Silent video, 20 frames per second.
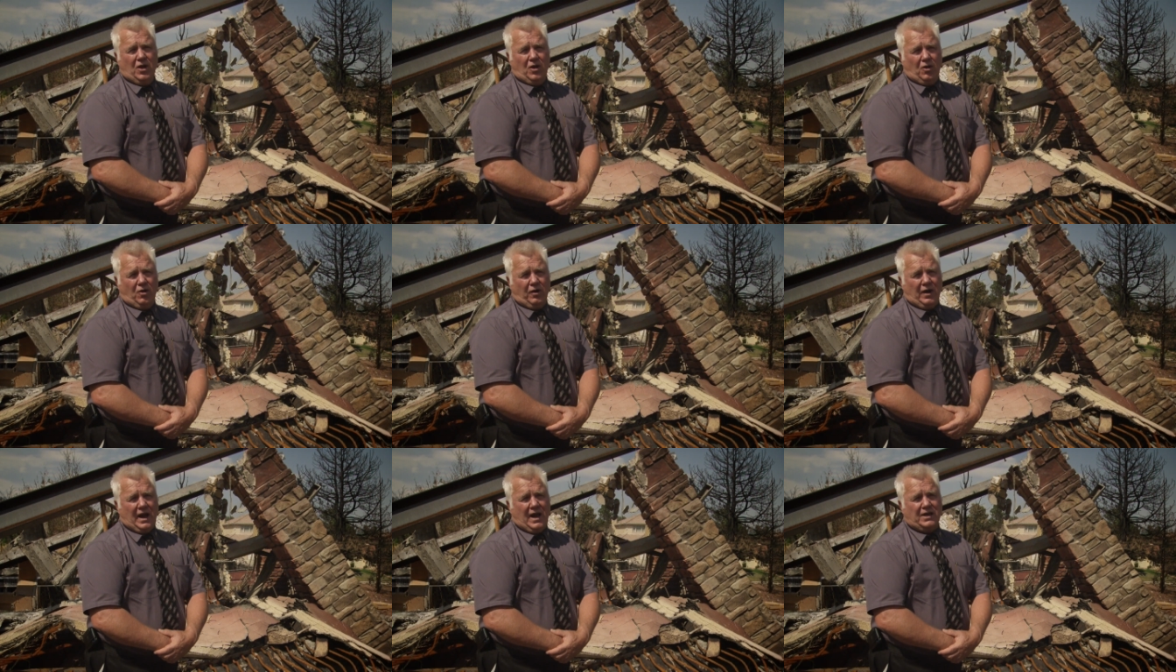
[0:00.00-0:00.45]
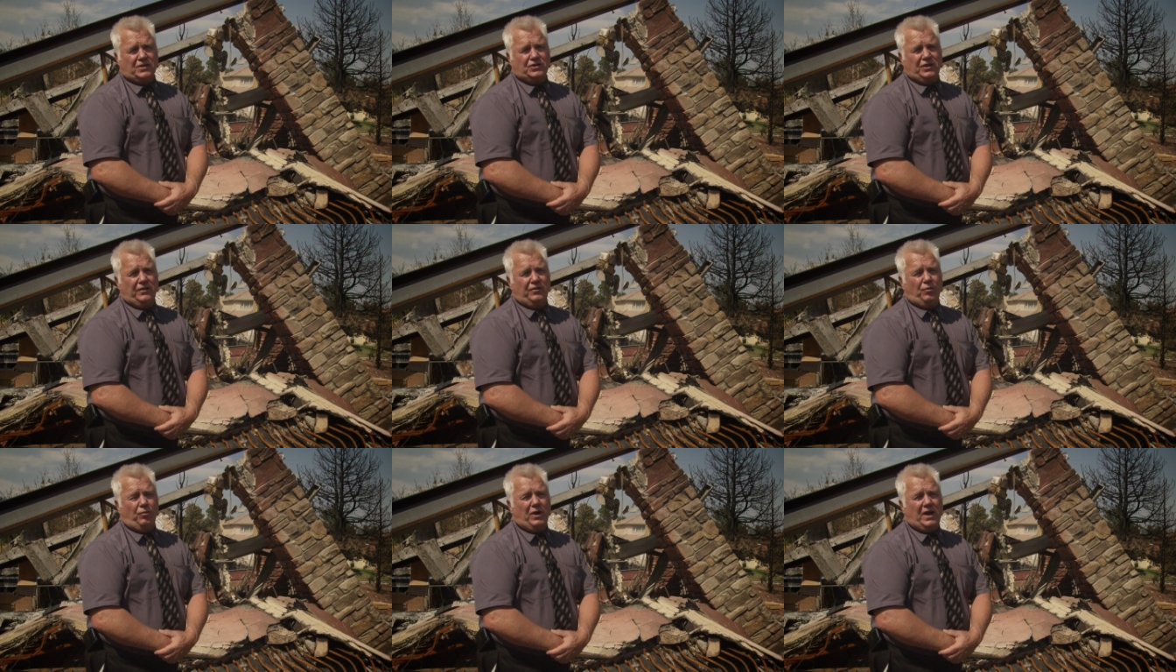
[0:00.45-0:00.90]
or
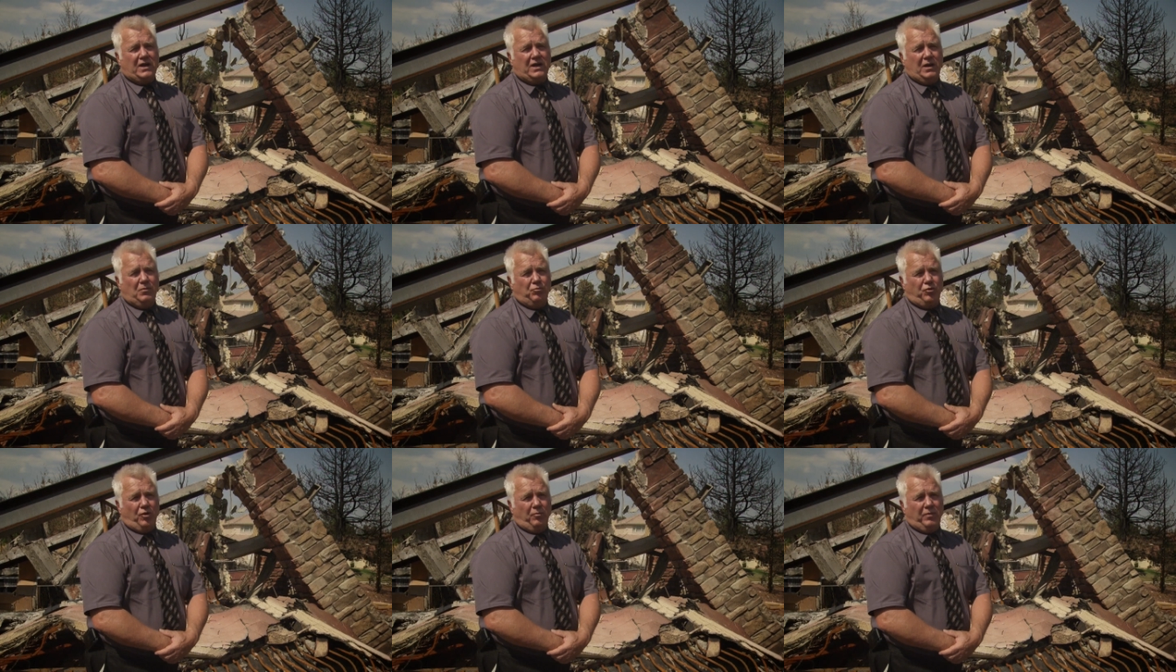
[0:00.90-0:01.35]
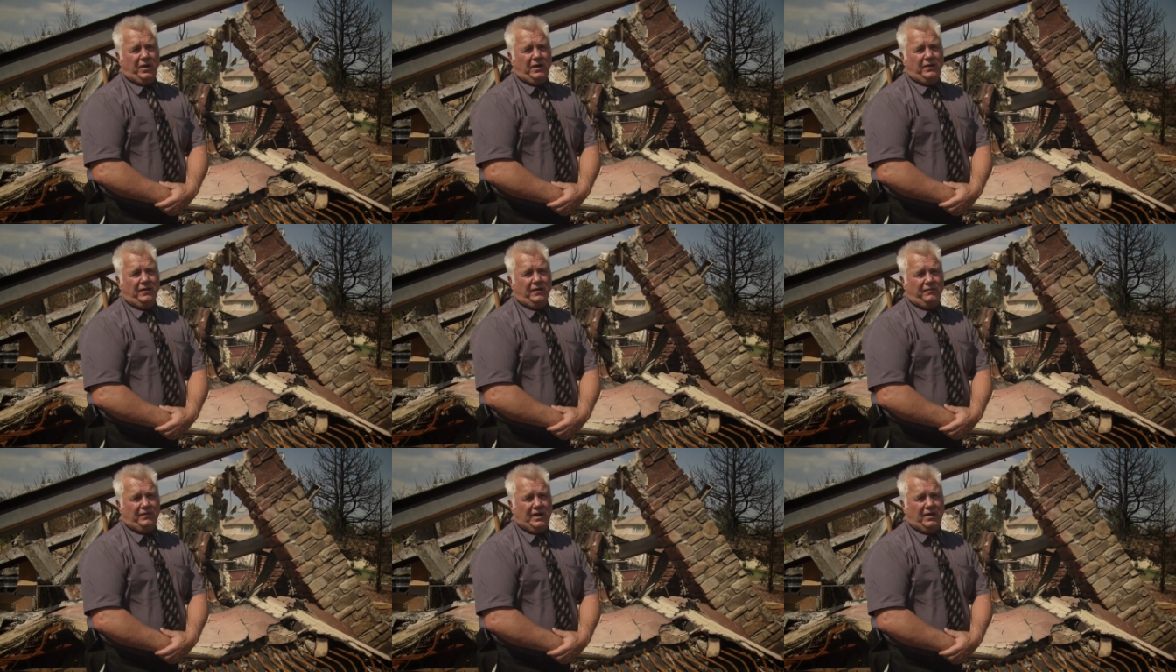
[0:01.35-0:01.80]
actually the wrecking
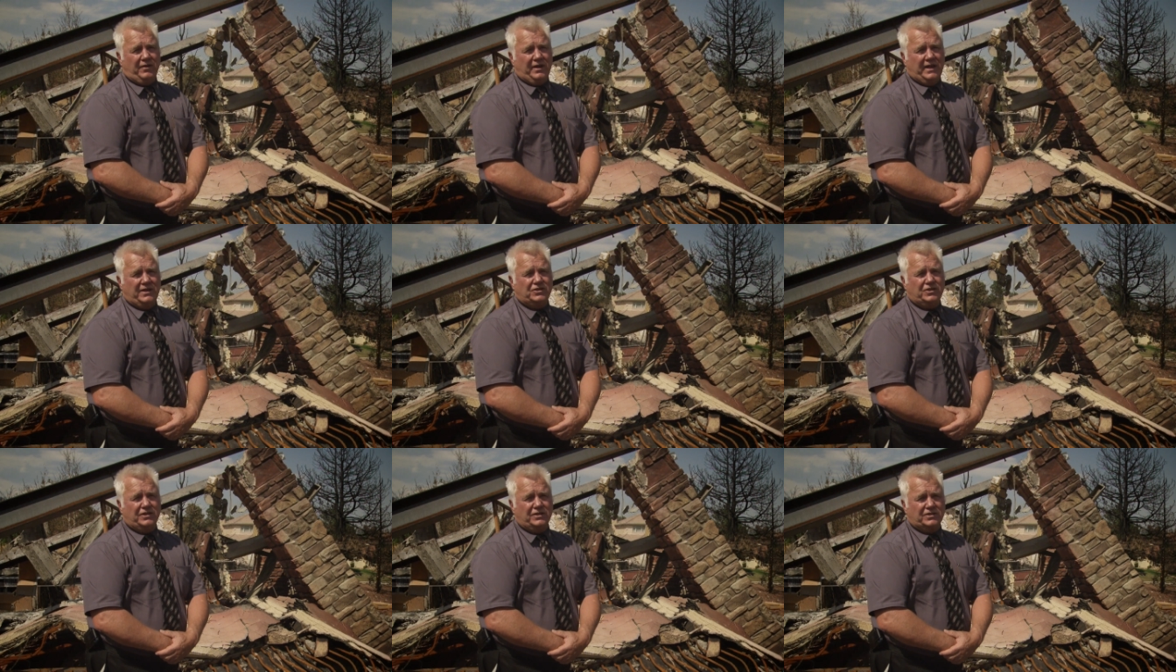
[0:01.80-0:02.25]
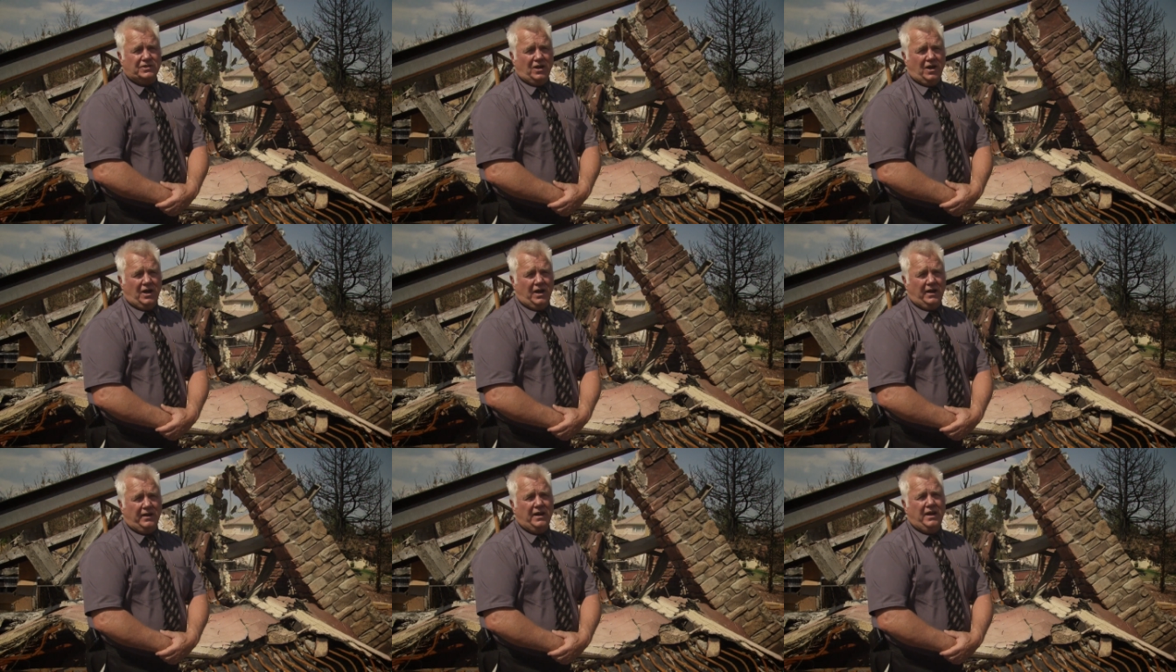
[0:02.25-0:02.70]
permit and the foundation is
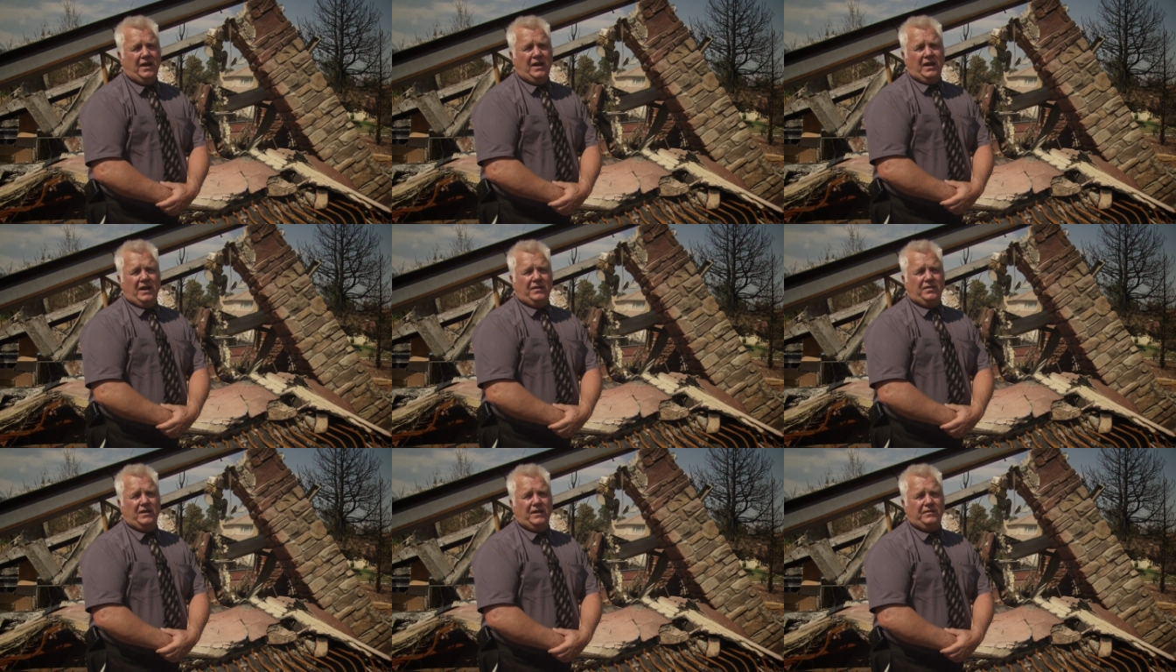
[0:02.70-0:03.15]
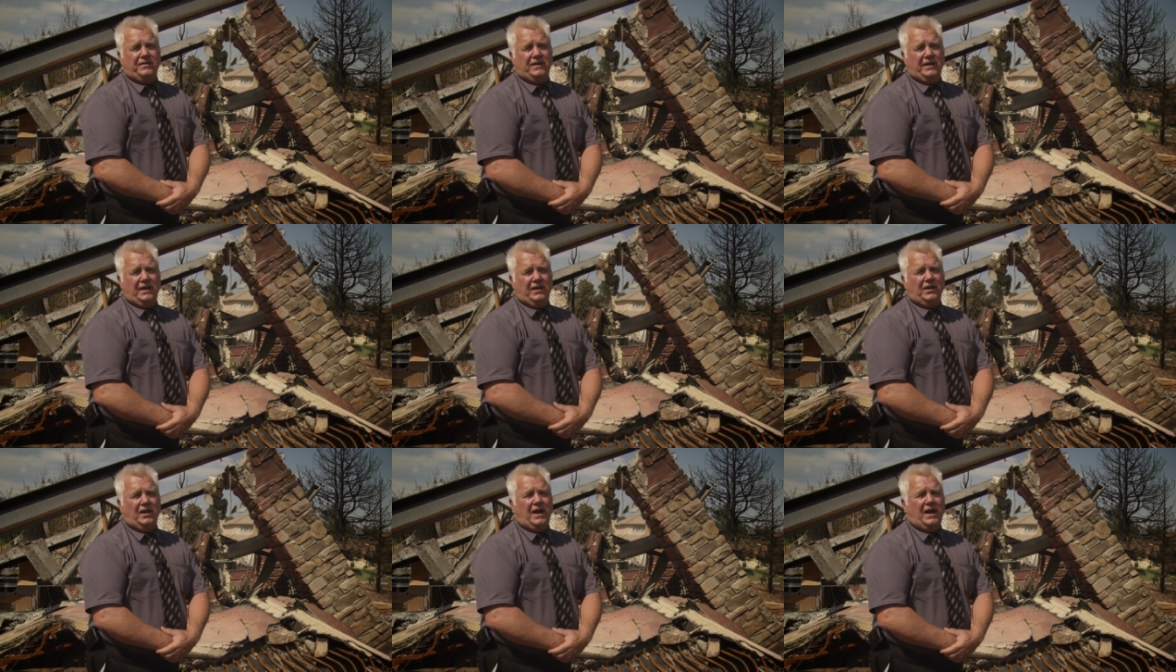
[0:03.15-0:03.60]
gone, that
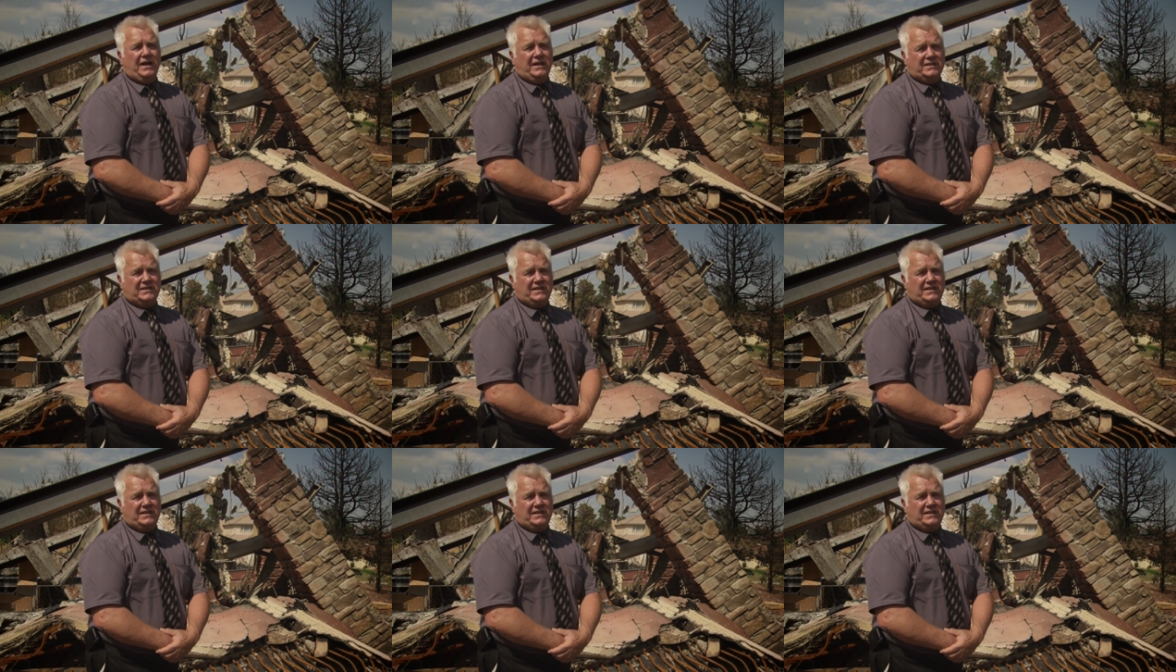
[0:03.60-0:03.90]
the lot is